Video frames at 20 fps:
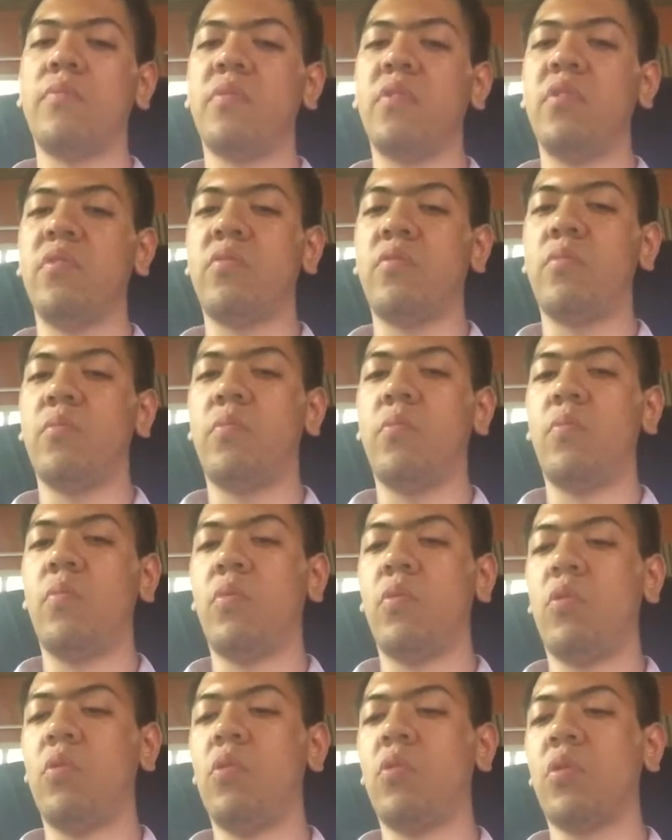this
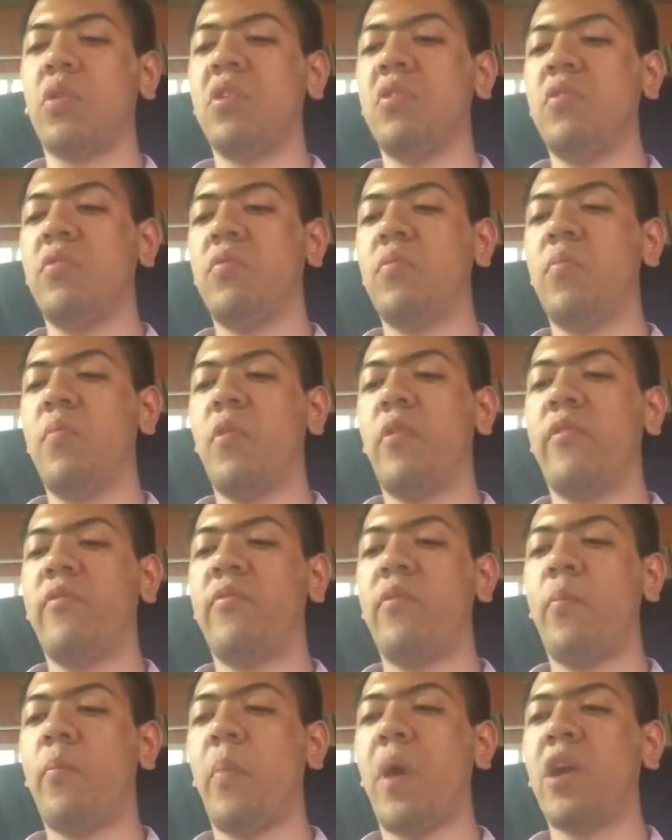located
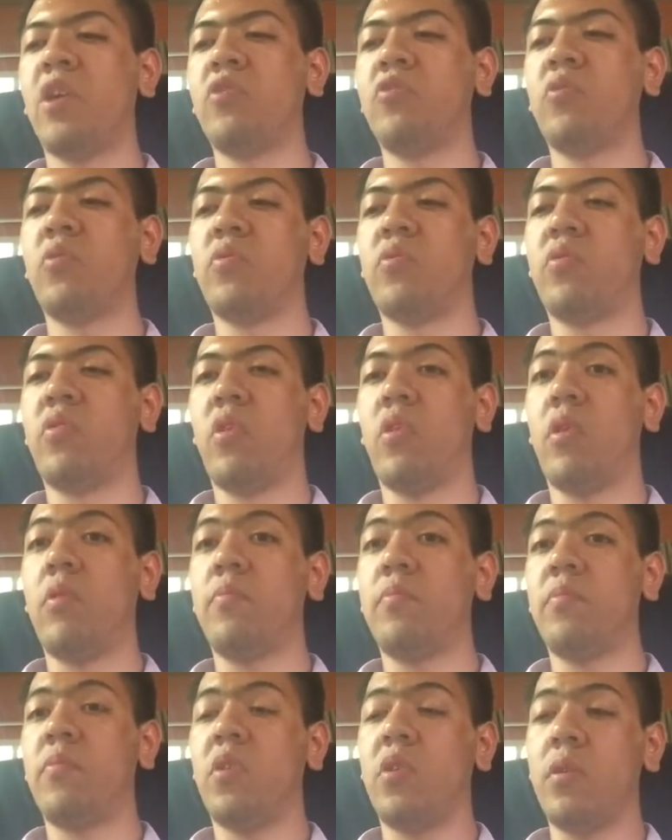from manager
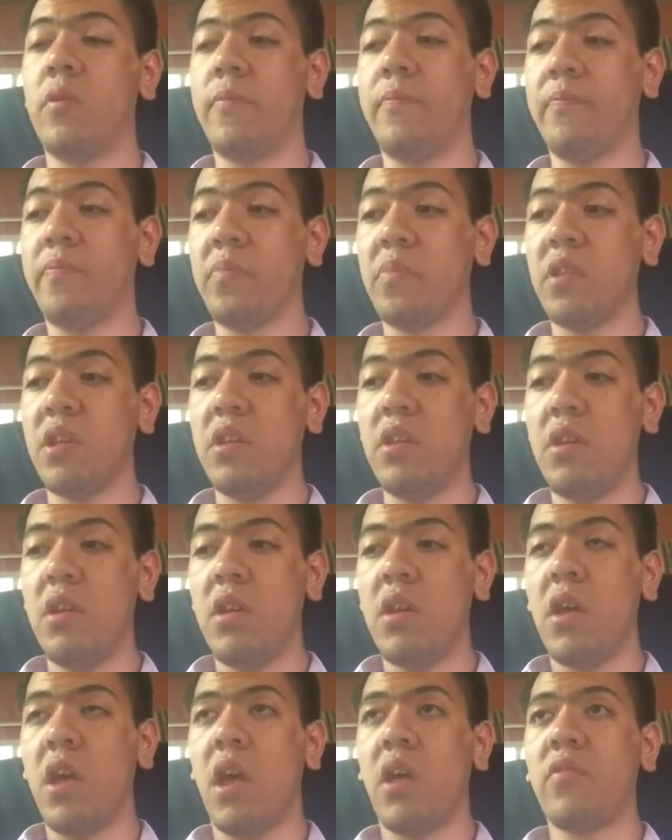side,
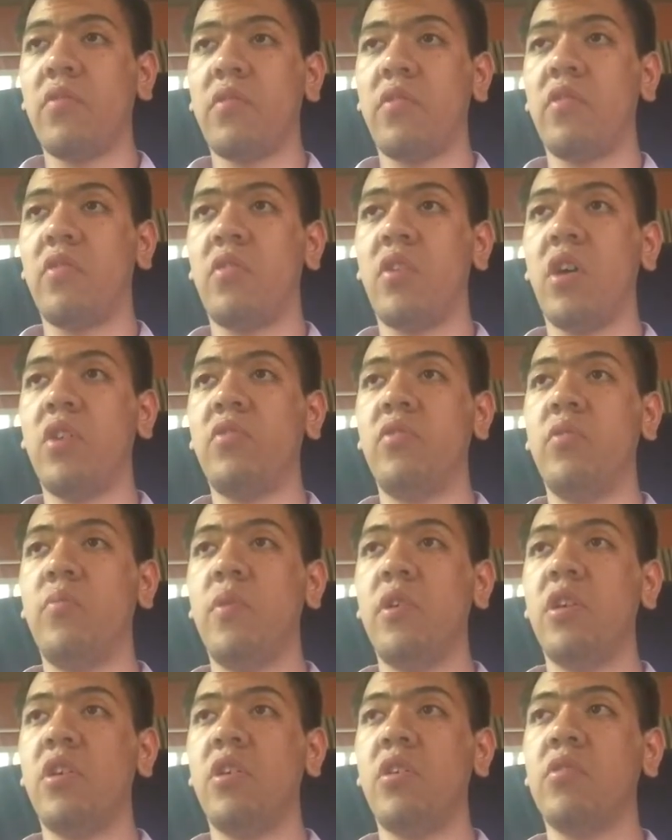and the site to
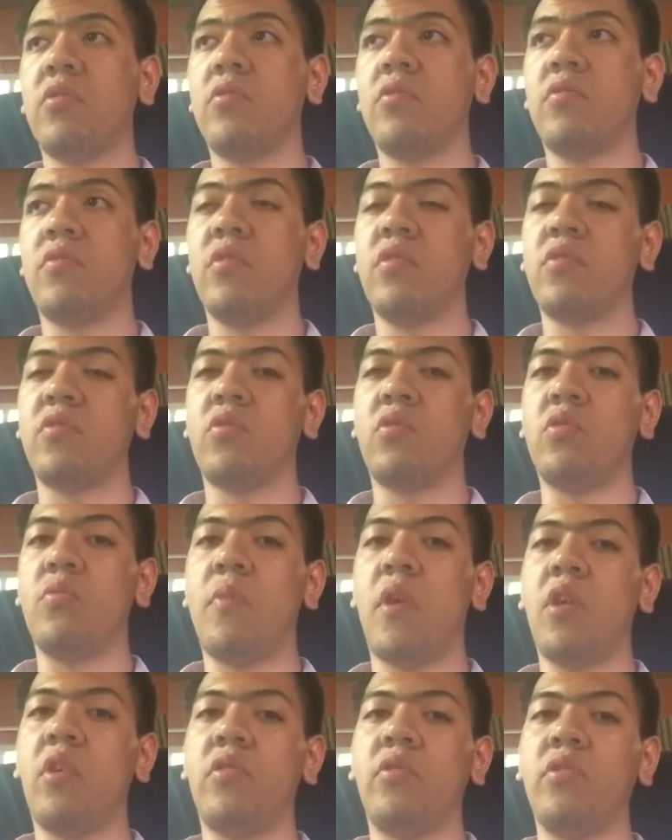be the
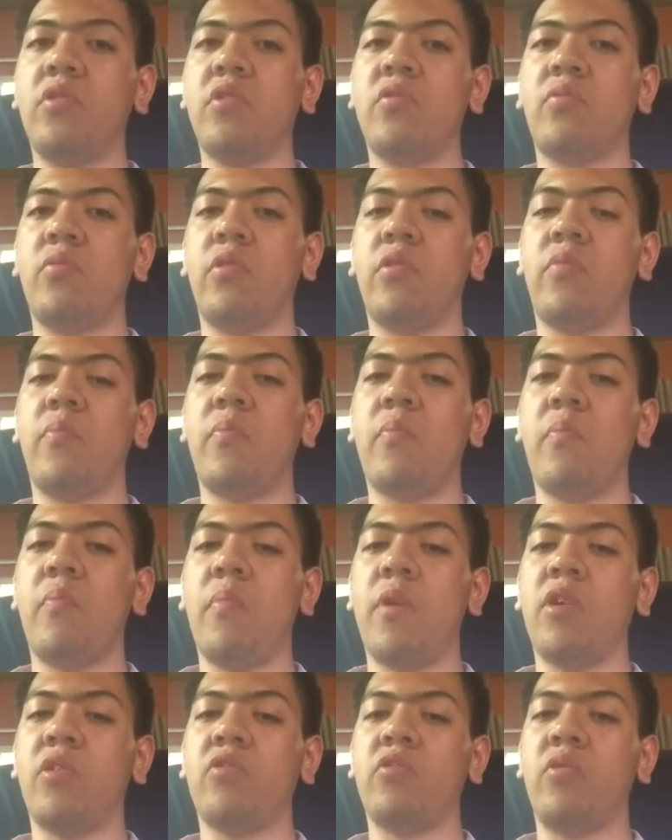committee lead for
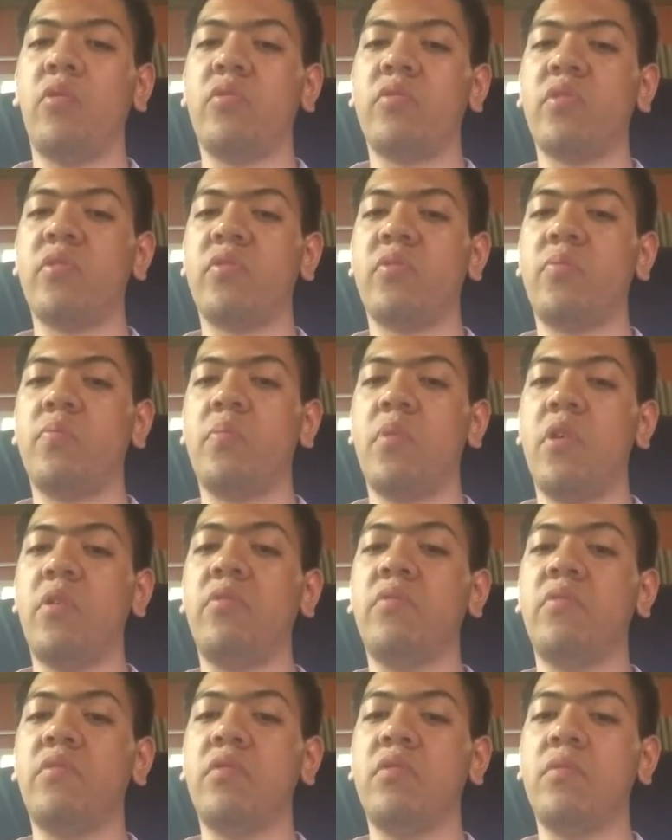managers is
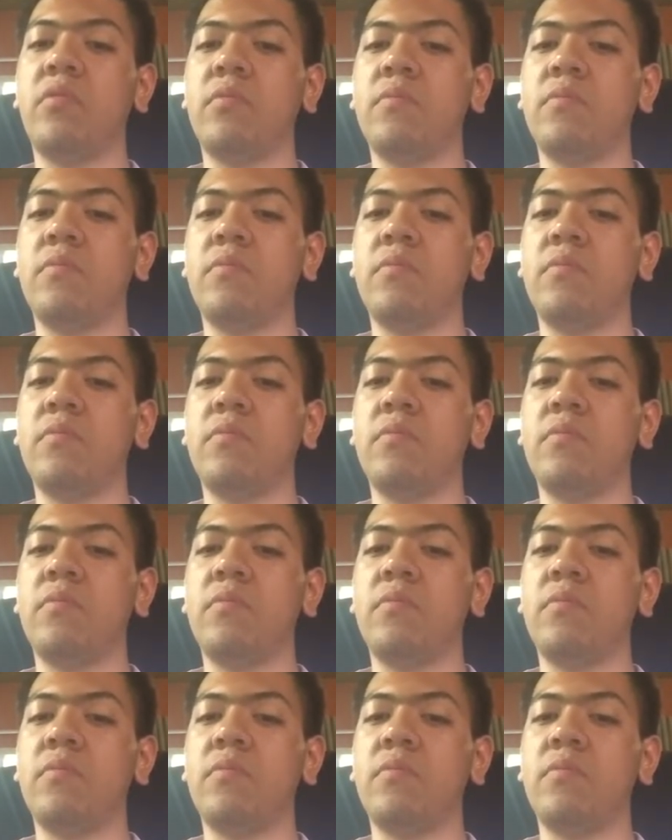spent.